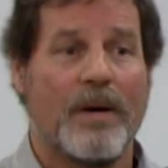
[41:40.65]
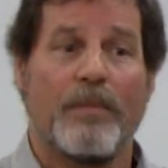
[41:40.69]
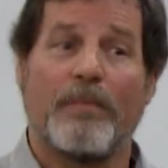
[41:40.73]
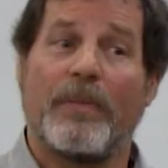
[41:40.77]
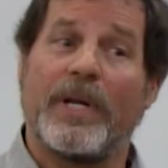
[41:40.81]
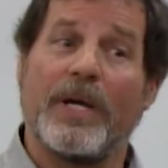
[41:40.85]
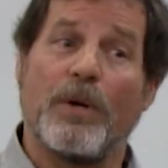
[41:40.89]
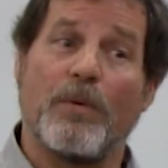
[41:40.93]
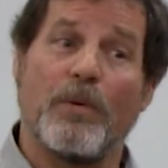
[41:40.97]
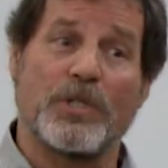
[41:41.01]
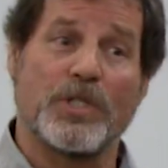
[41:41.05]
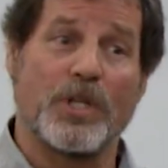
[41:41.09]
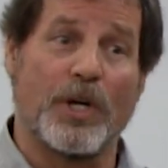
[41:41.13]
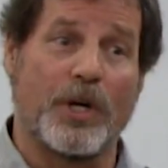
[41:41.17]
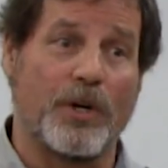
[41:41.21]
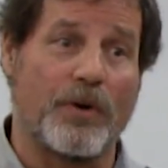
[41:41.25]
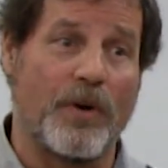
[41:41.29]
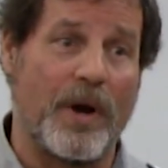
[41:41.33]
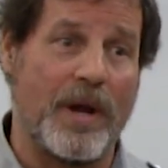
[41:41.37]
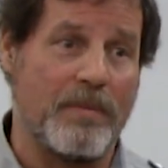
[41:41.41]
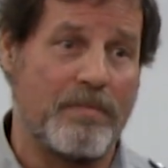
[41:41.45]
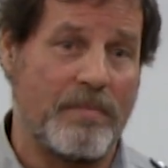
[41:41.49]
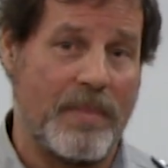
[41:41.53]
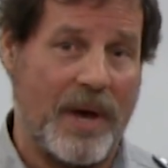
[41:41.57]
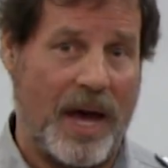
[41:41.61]
But he was a
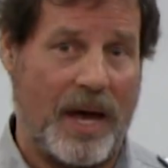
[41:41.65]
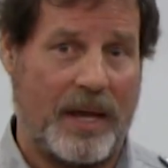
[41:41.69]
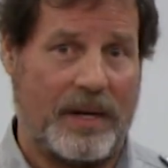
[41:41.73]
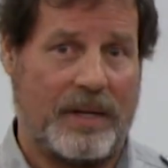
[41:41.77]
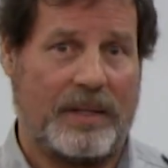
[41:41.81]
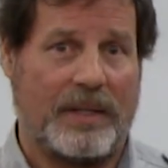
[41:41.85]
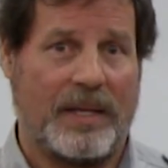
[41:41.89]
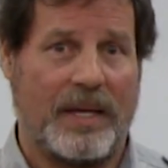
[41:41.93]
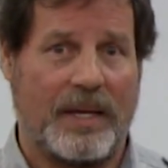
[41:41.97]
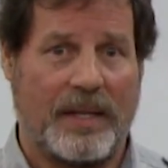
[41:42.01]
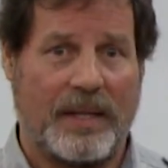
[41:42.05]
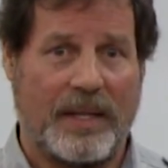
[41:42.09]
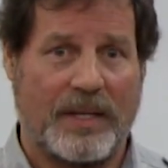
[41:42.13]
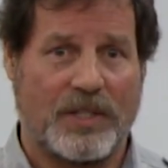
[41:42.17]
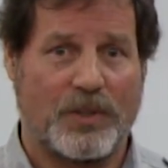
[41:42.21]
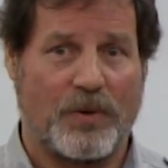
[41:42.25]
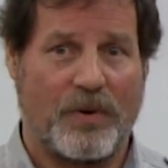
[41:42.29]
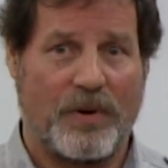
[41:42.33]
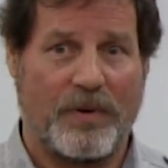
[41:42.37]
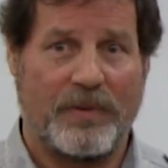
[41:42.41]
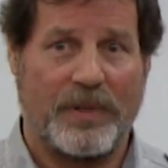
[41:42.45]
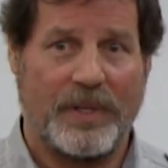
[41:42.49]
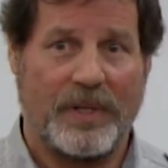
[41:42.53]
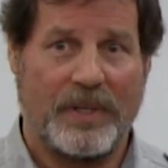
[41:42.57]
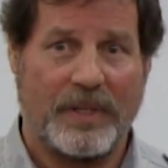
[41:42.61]
great man, and that's
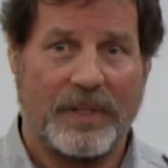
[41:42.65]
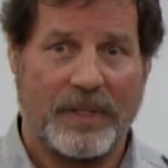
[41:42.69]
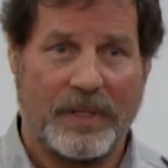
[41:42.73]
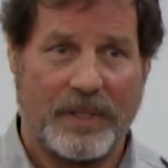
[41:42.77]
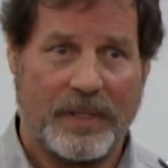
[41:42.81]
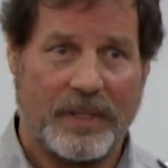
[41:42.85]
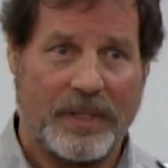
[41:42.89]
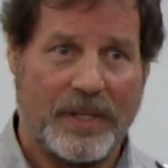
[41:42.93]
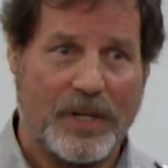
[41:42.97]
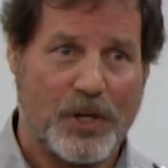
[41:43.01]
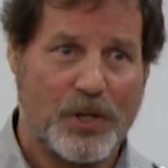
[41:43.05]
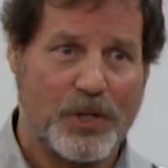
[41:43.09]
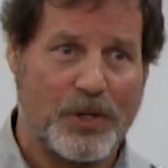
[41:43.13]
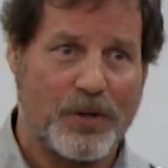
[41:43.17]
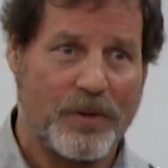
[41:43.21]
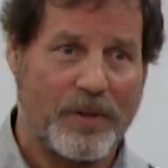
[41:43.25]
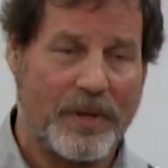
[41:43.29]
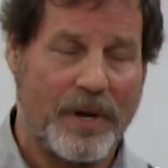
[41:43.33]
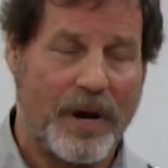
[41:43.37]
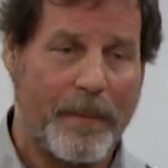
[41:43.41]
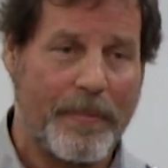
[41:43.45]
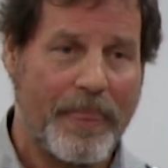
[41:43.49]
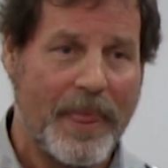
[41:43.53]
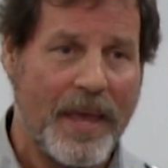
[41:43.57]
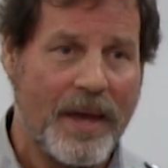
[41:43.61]
sort of the issue
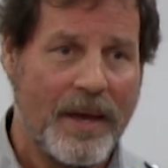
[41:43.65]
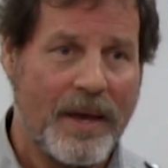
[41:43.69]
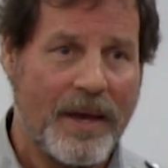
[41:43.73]
there.